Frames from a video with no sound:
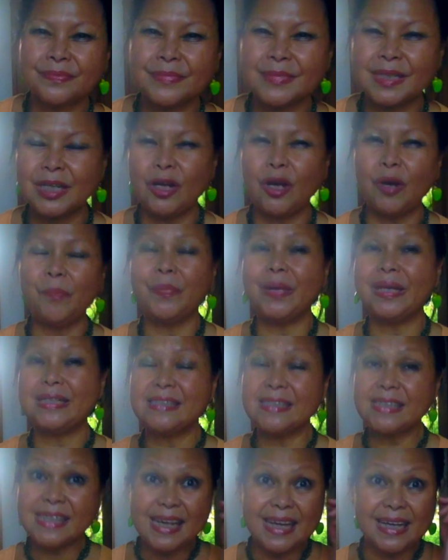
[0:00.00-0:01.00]
you know. But
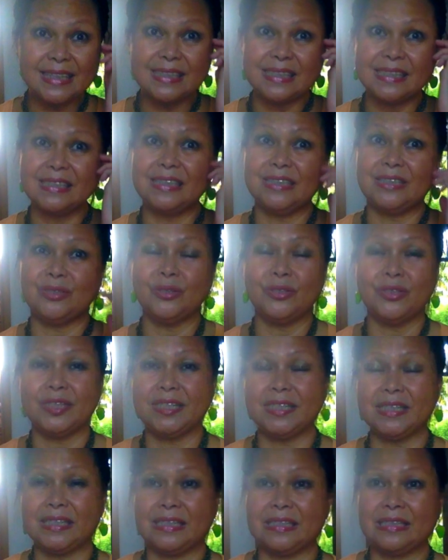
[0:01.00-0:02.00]
since the
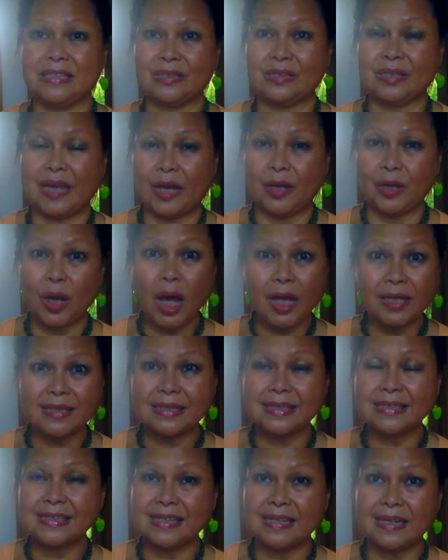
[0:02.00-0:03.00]
tourists cannot
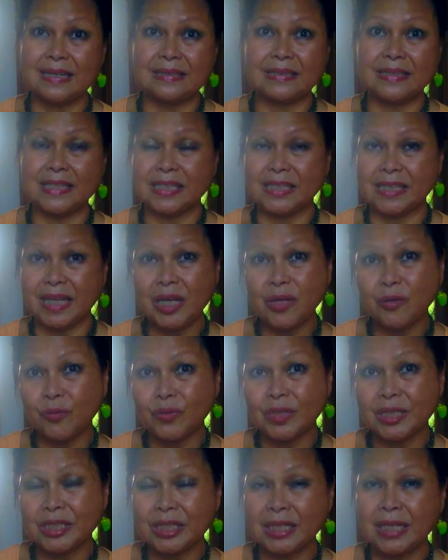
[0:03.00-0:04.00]
still
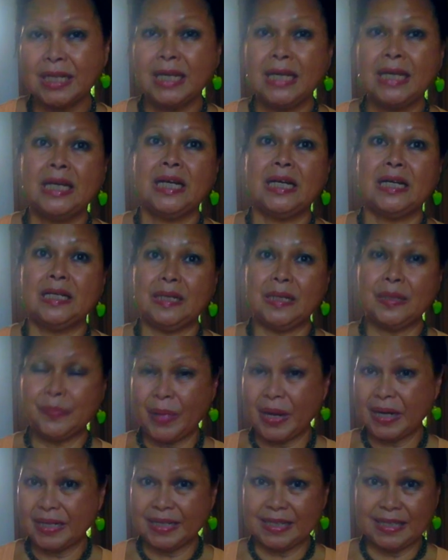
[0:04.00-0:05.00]
distinguish
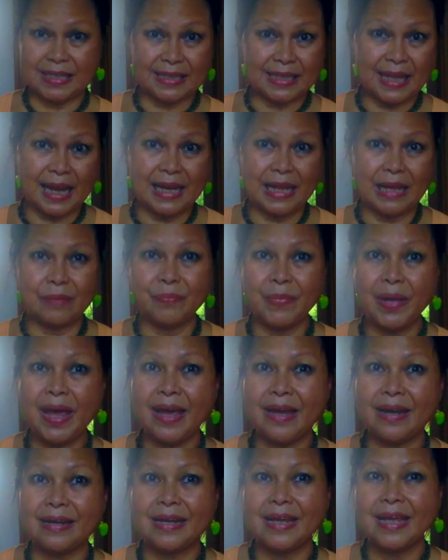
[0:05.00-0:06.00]
among the Italian
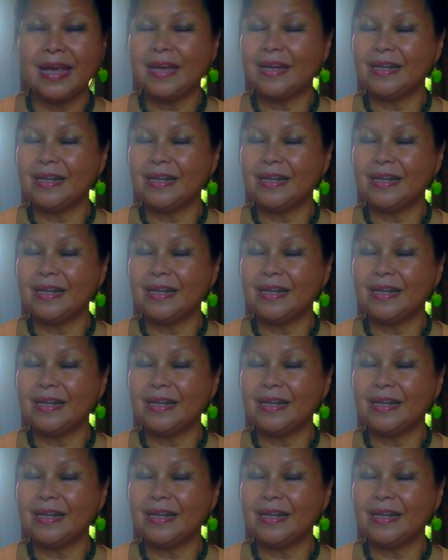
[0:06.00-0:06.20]
men,